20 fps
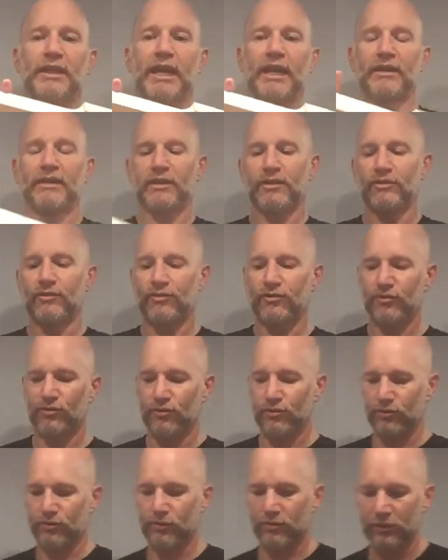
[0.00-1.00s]
to get
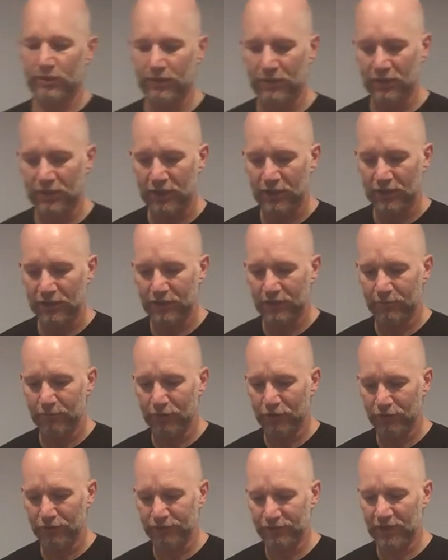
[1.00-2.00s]
into the
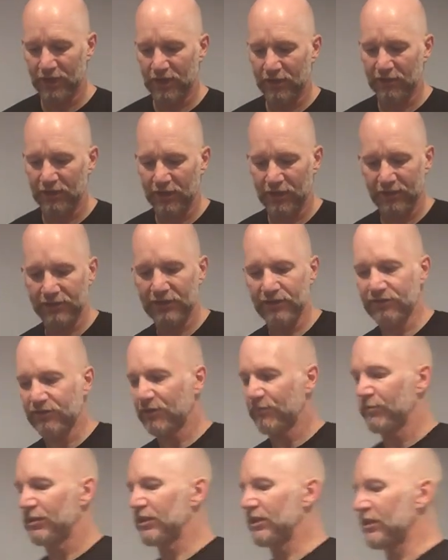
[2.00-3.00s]
bolt area. These
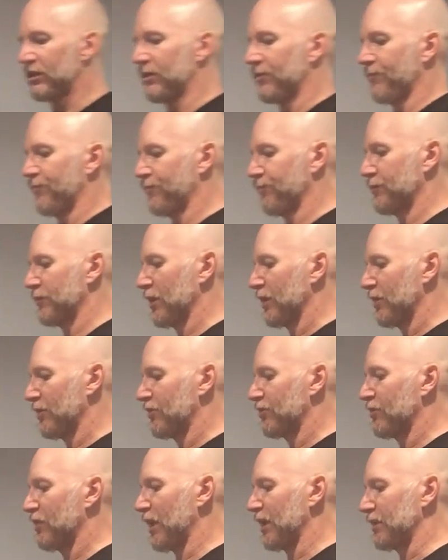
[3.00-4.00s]
can be
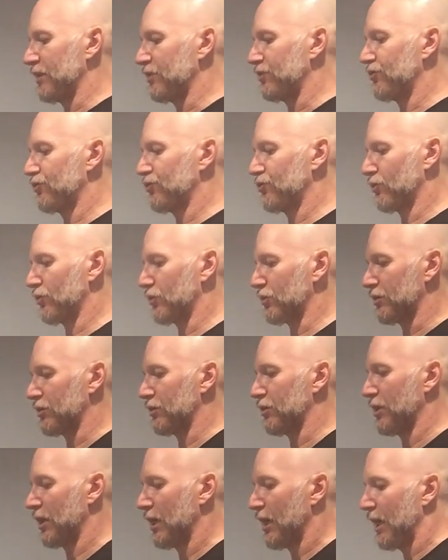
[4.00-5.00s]
slightly
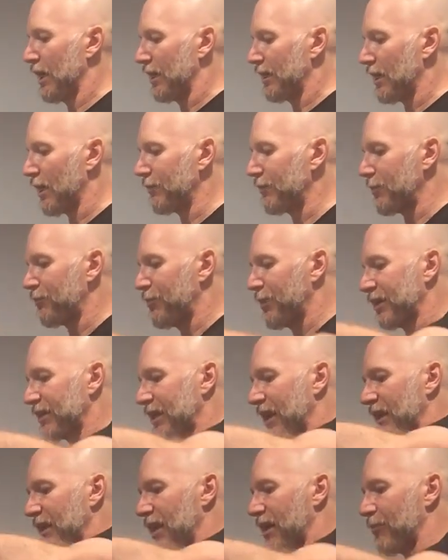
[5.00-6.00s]
shorter. Now I'm going to pick
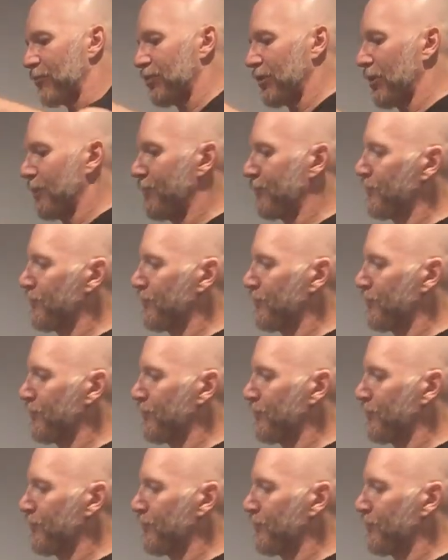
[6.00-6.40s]
that up.